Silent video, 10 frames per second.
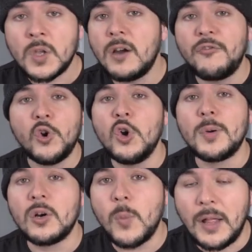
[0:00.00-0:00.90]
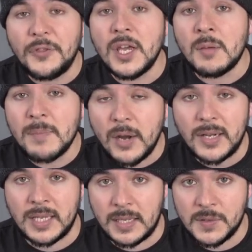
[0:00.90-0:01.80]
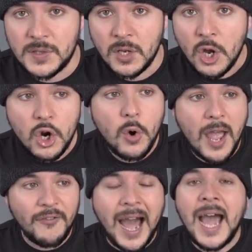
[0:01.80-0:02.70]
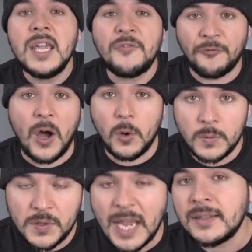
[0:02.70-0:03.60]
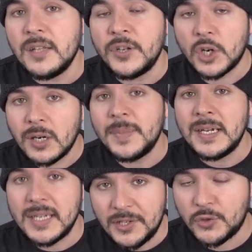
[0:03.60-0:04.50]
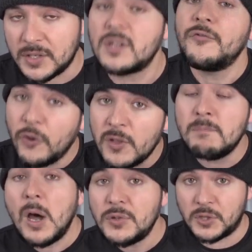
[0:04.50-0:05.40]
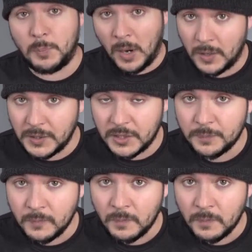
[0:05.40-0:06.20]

of uber wealthy Americans who have iPhones and live in urban districts for the most part.